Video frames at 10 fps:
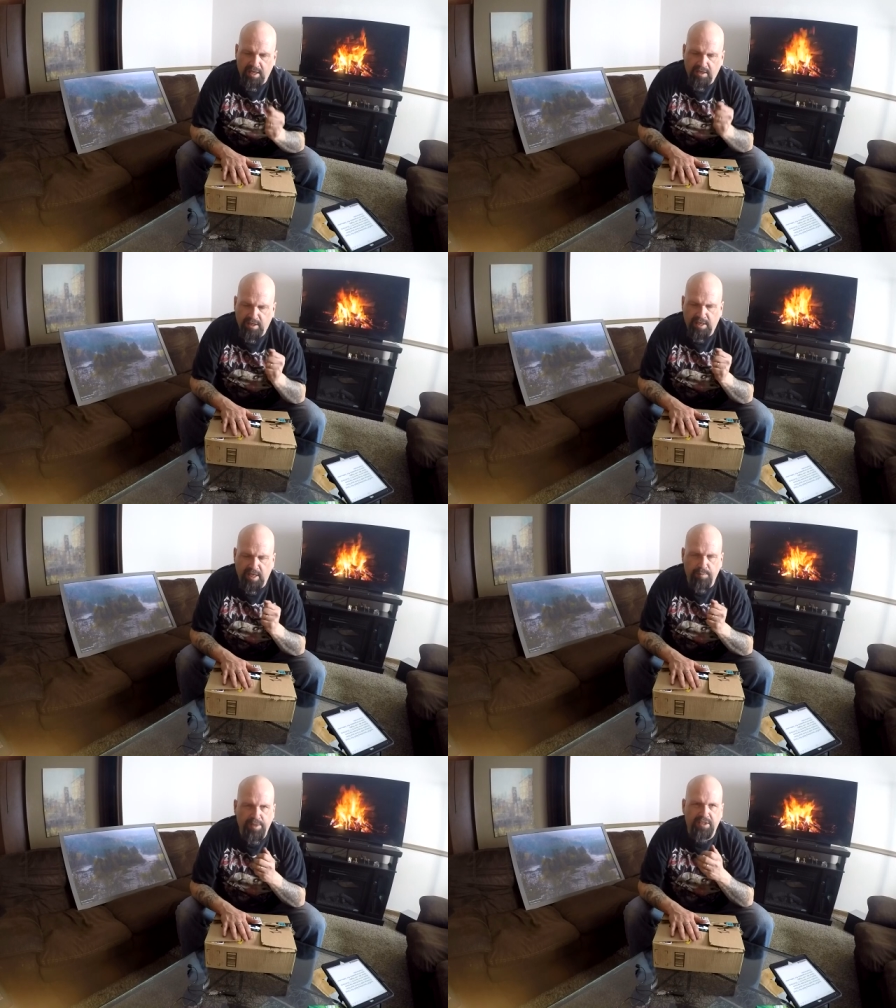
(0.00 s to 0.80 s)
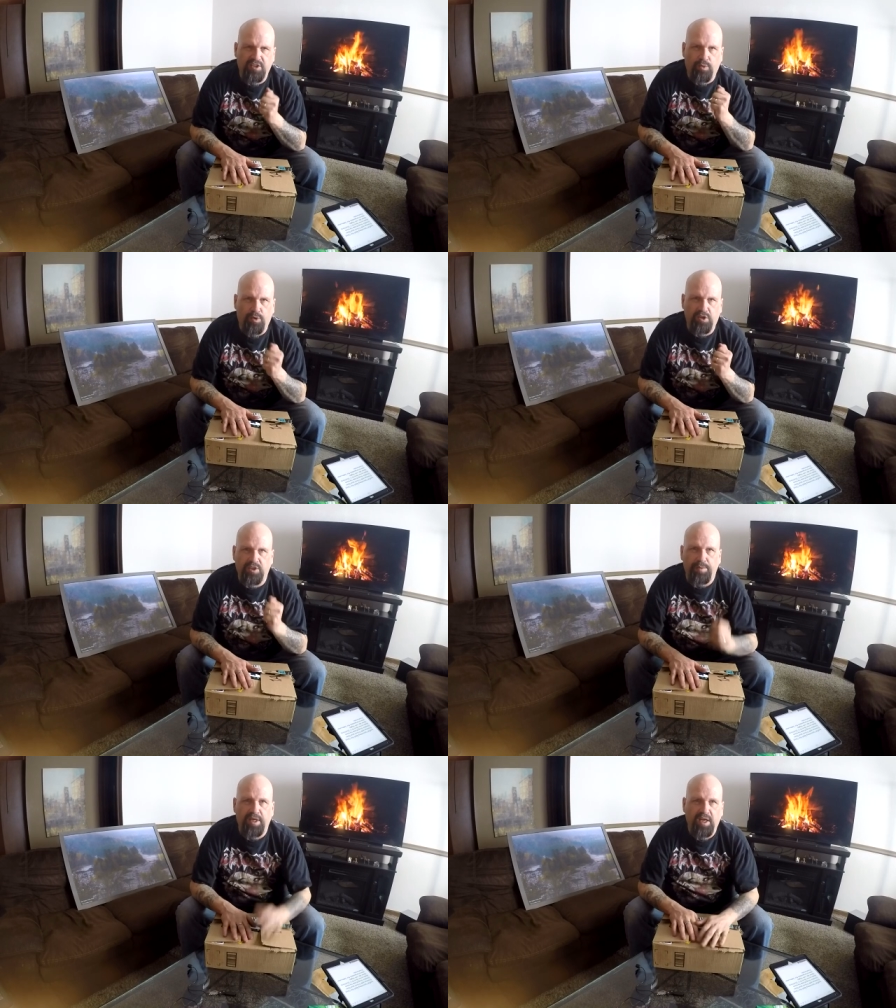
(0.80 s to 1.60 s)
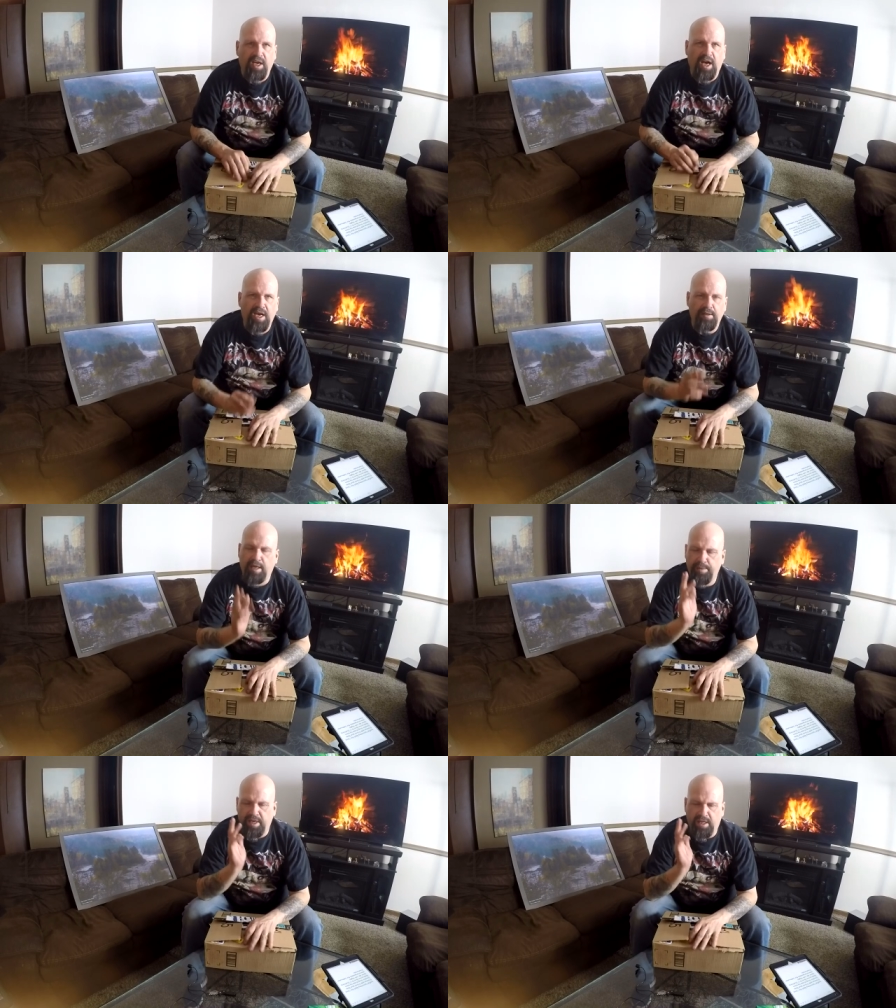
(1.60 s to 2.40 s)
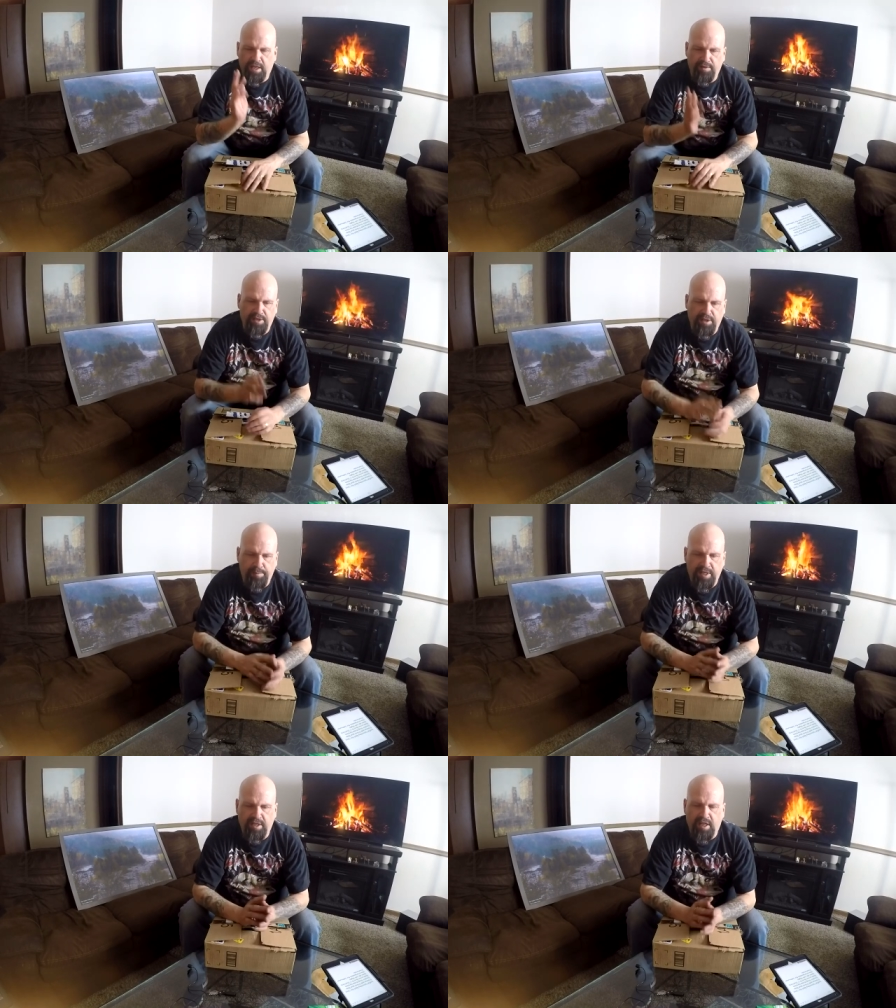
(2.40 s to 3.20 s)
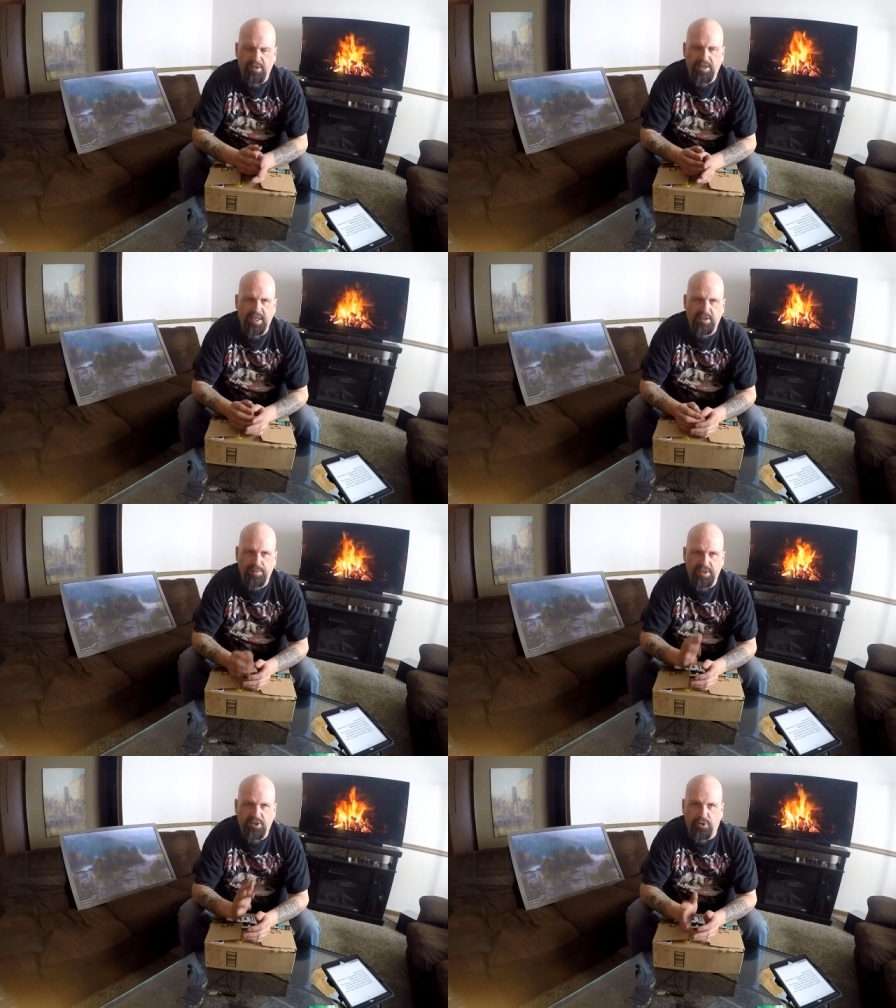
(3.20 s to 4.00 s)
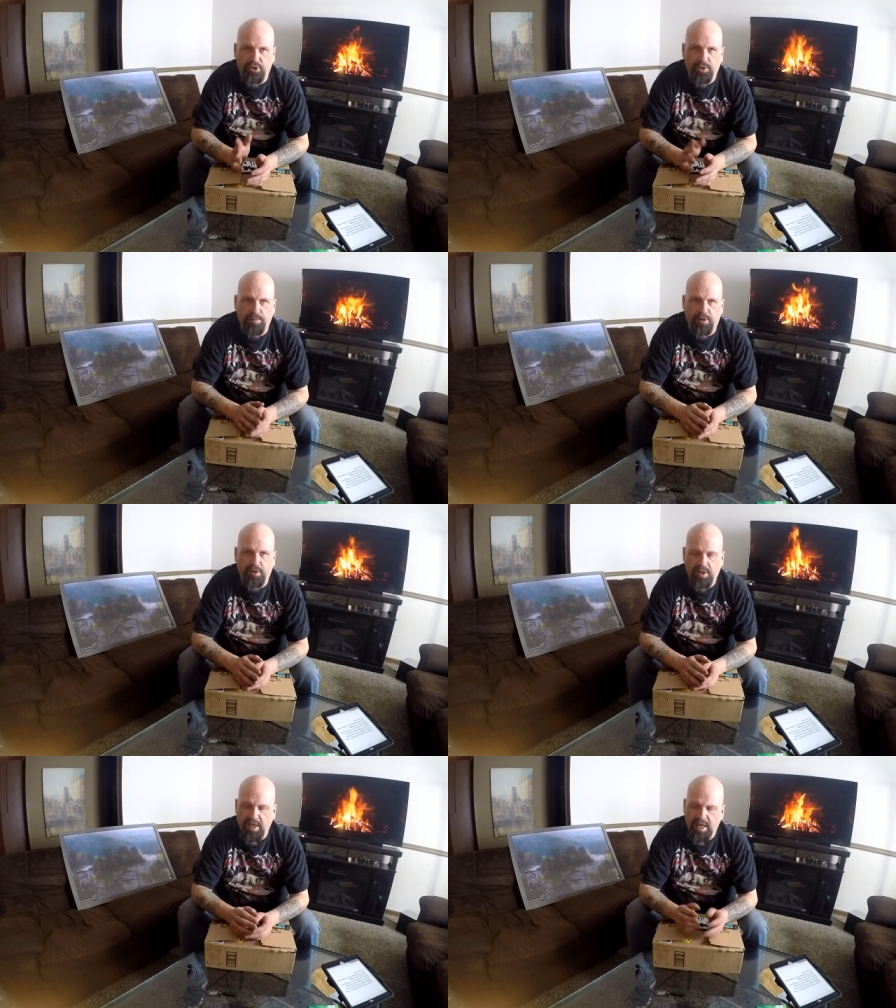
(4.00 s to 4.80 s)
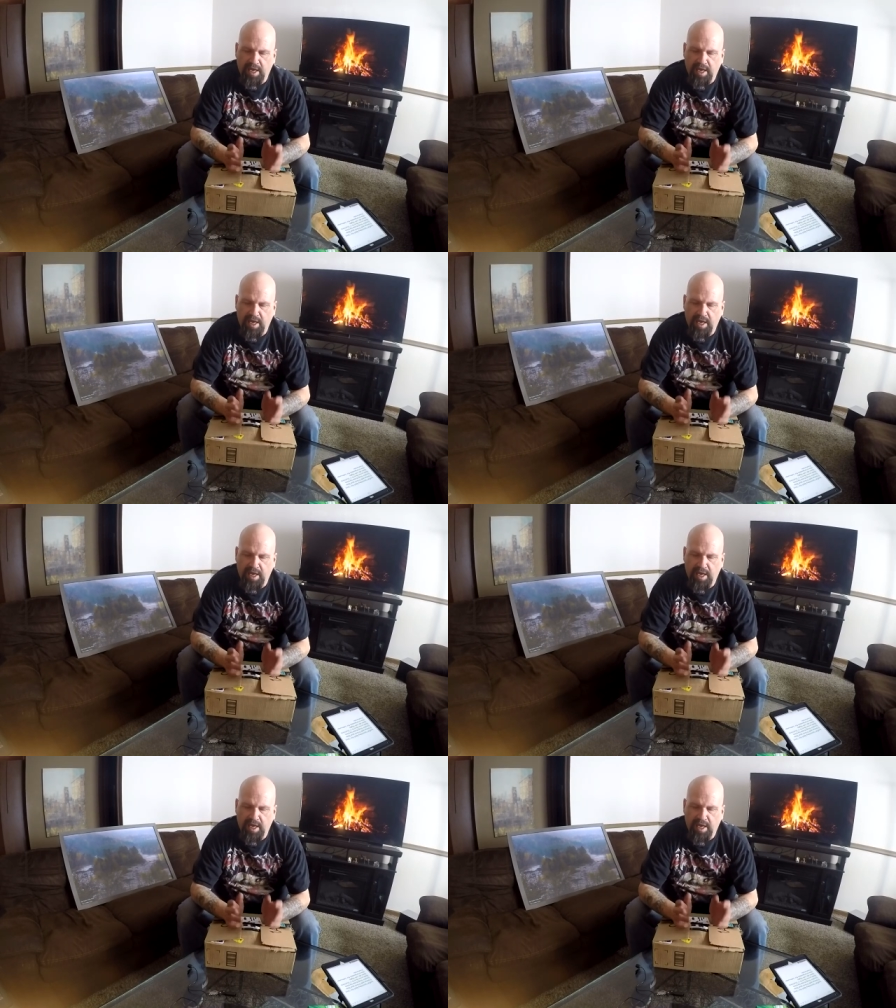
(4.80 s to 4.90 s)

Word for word: It, it means the world to me. I, I mean, I love it. You're being loud. You guys are being sociable.